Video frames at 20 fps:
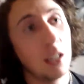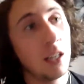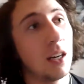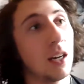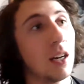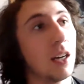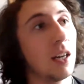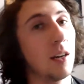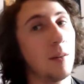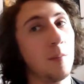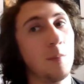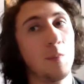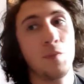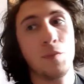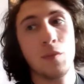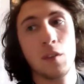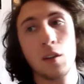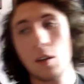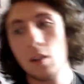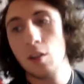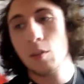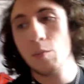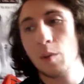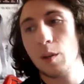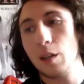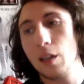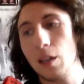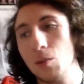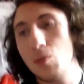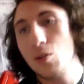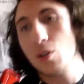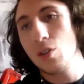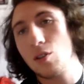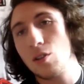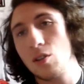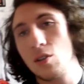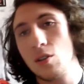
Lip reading: But now just